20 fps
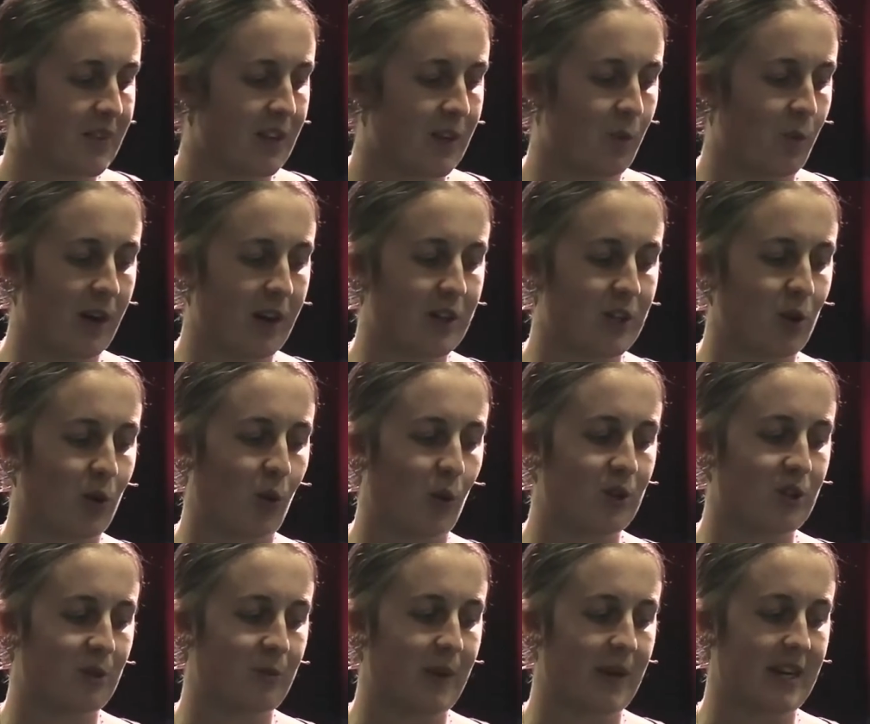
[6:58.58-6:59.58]
We are taught
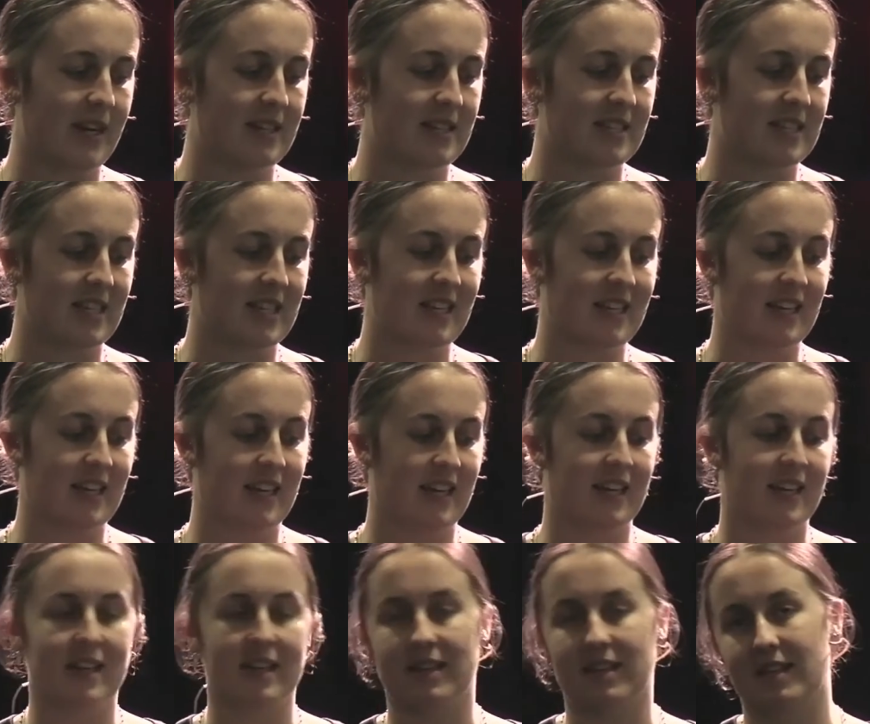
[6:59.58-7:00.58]
to be content
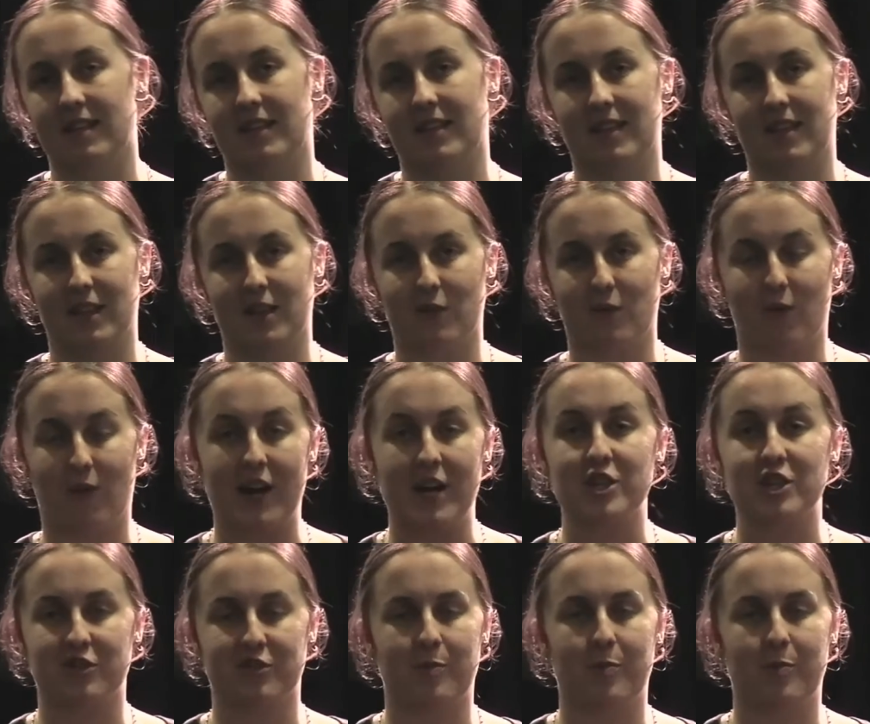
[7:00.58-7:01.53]
in the range of